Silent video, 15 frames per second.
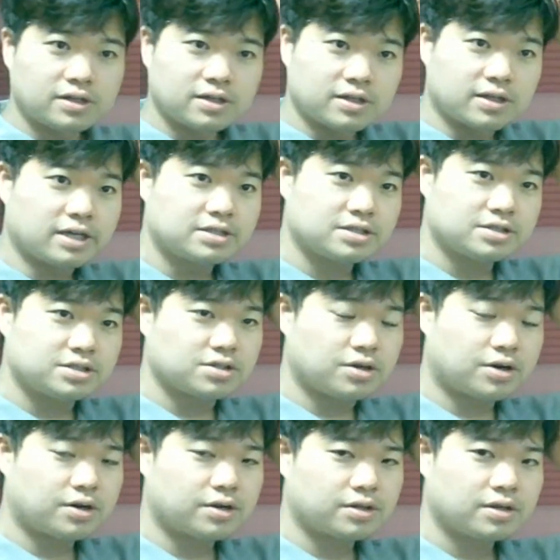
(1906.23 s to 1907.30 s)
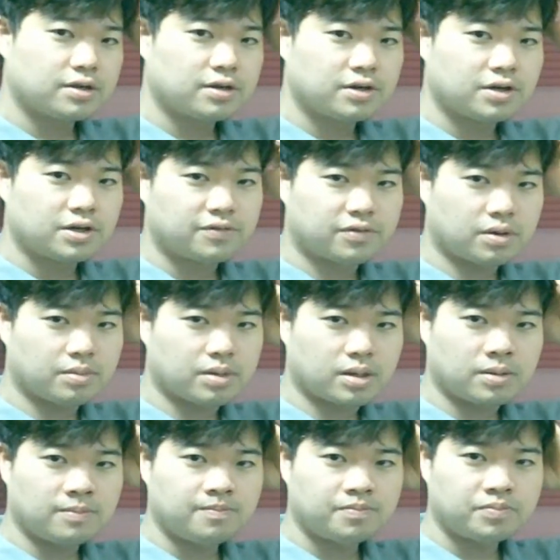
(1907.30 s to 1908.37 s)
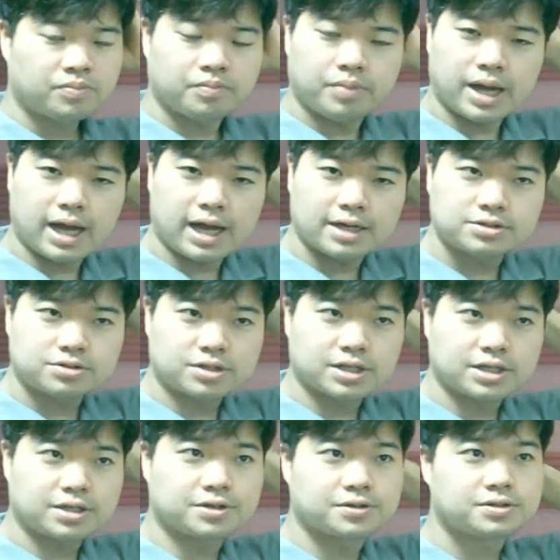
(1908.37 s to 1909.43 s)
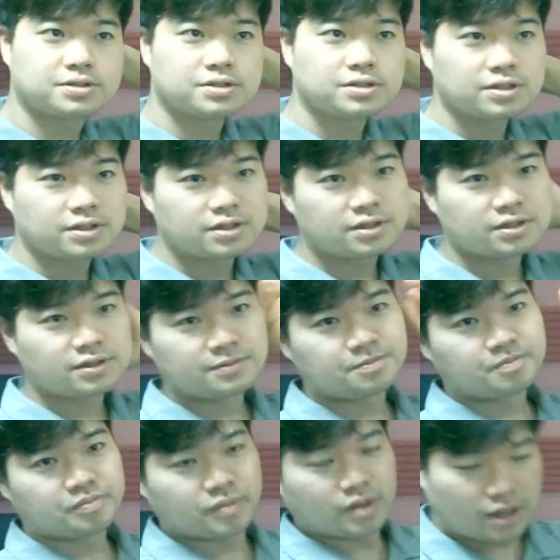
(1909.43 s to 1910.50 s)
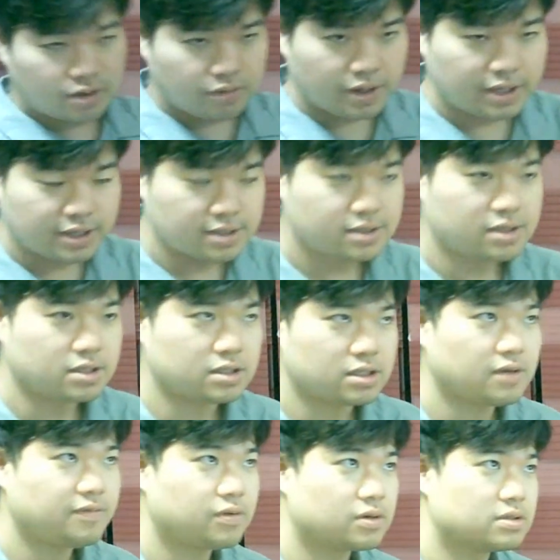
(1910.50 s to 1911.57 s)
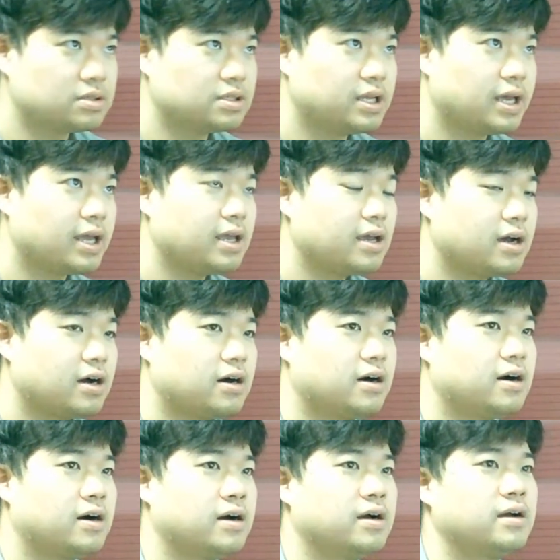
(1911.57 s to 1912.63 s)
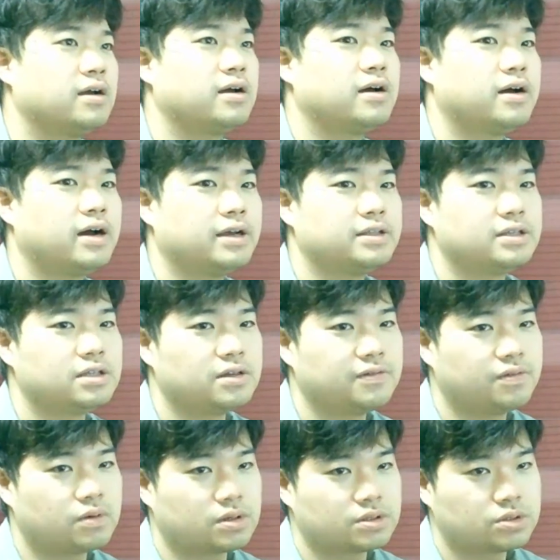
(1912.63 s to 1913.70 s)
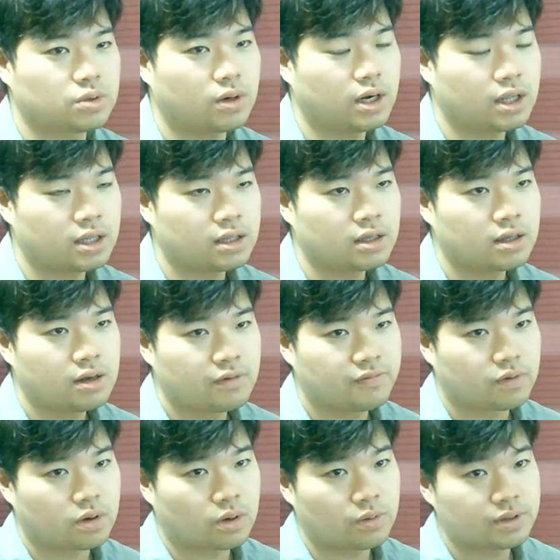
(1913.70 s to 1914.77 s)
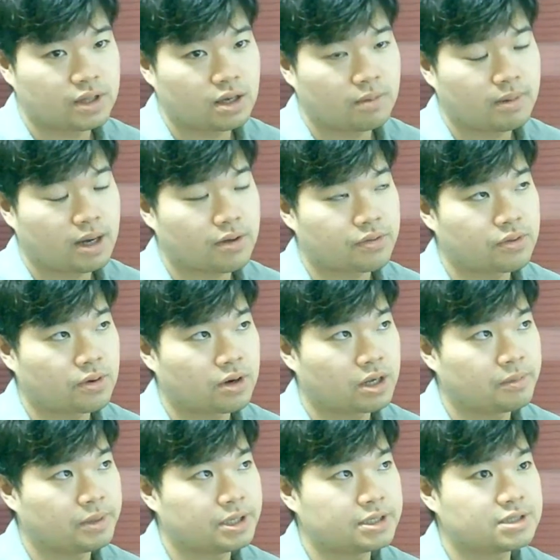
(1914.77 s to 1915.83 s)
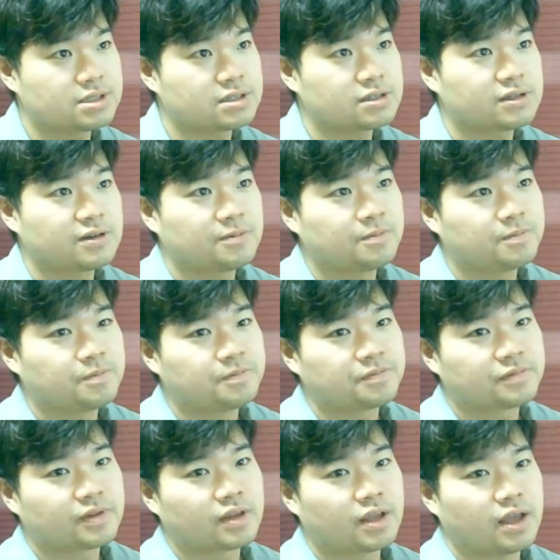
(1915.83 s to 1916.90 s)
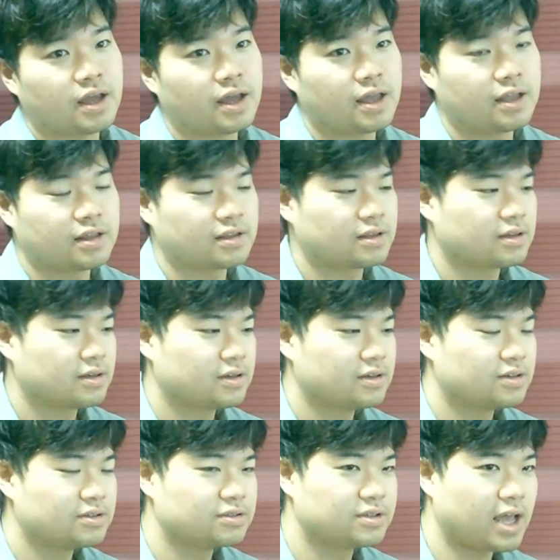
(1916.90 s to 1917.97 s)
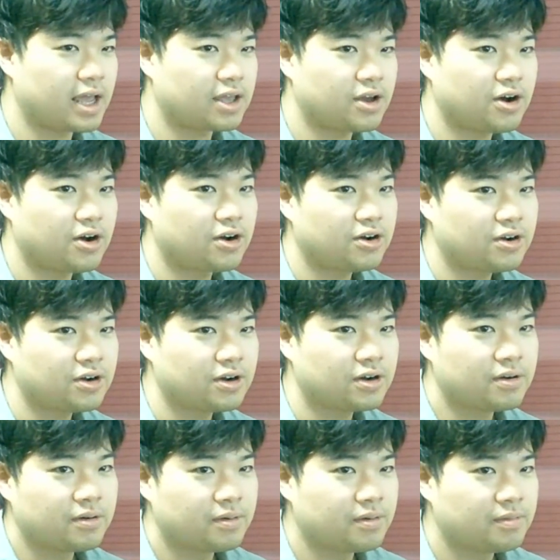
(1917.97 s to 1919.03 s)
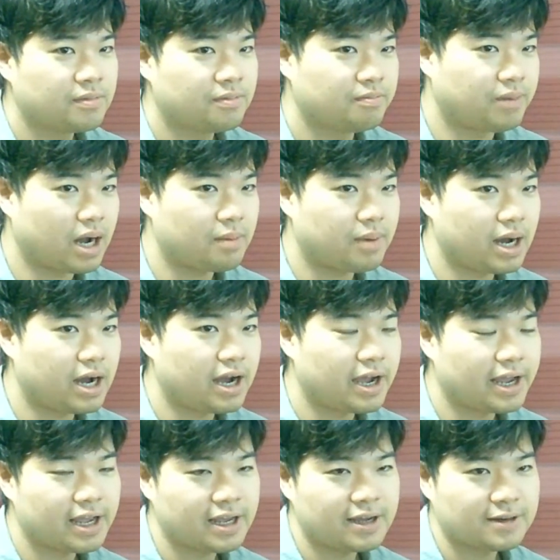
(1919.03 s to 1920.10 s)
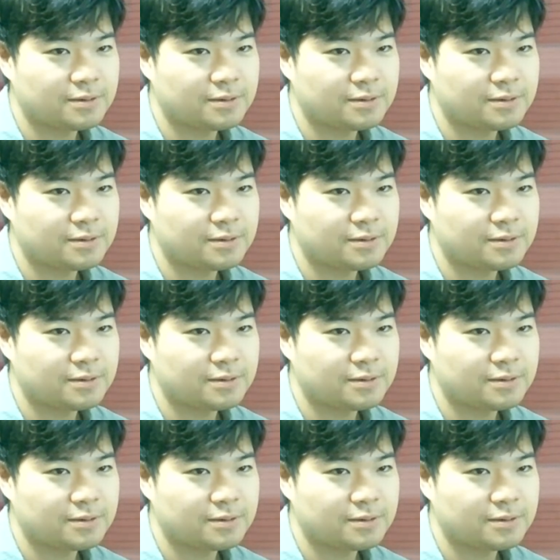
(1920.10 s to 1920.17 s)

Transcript: Lessons learned from a past 3 years. Anyway, this is it for today. I did it for short, for only about 30 minutes. And Taeyong, bye bye.